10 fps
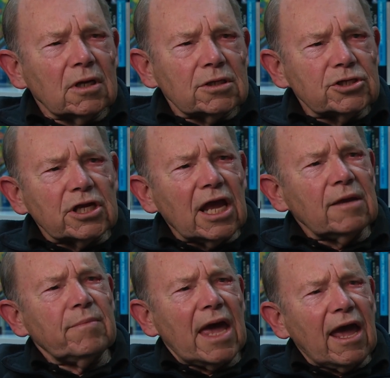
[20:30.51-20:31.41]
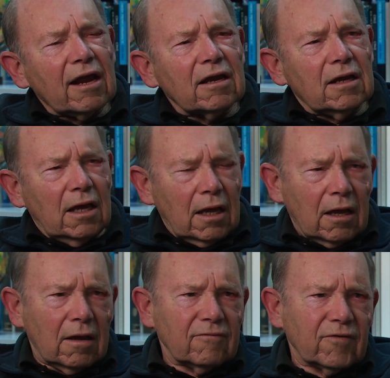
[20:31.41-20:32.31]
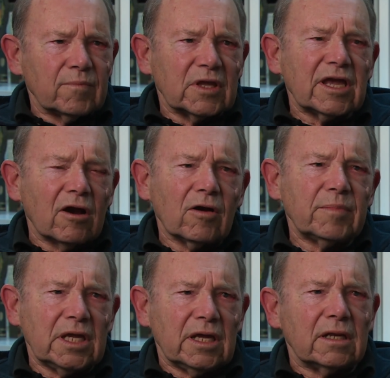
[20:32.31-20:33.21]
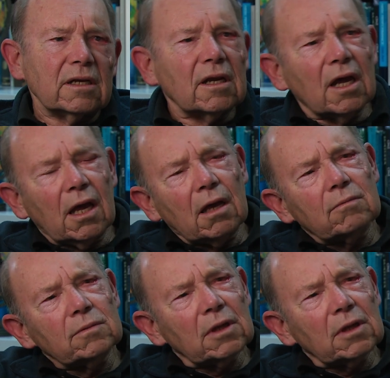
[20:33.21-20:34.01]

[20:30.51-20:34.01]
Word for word: She came back uh, from the Caribbean uh,